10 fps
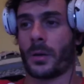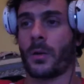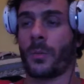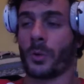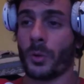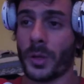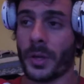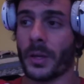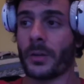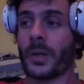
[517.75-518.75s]

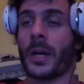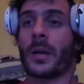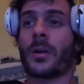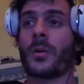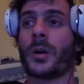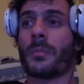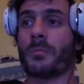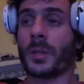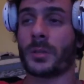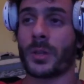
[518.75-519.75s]
communicate. You gotta go and
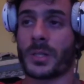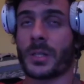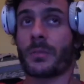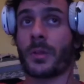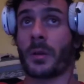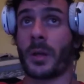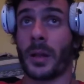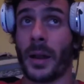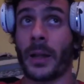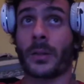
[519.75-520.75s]
meet yourself.
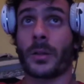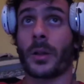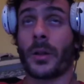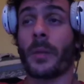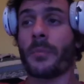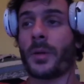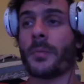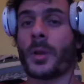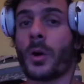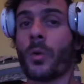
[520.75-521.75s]
Let
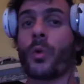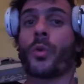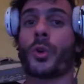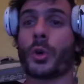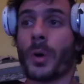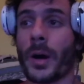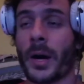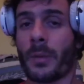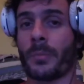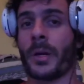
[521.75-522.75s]
them know who you
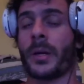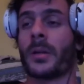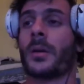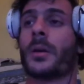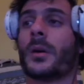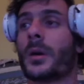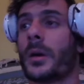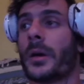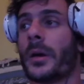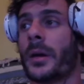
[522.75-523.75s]
are, man.
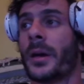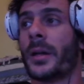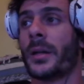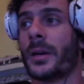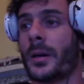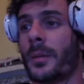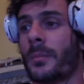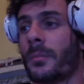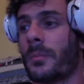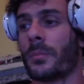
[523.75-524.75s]

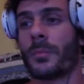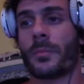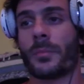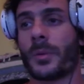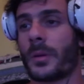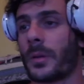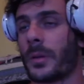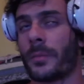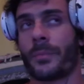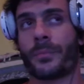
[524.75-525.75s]
And
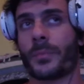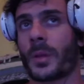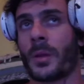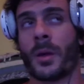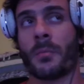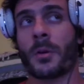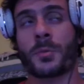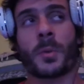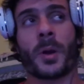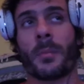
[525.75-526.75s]
most
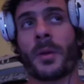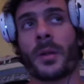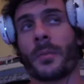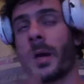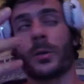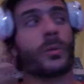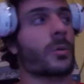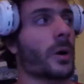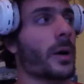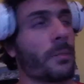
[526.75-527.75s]
people, I mean,
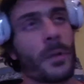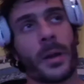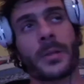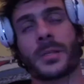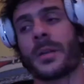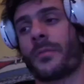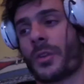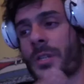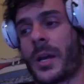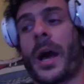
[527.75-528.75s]
let's say for
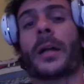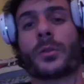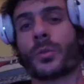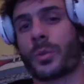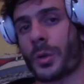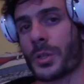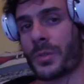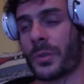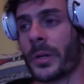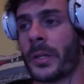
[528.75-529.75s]
example, I do
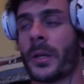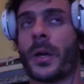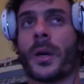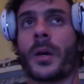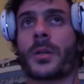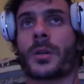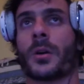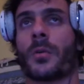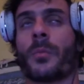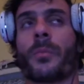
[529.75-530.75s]
CrossFit, right?
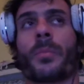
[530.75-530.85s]
So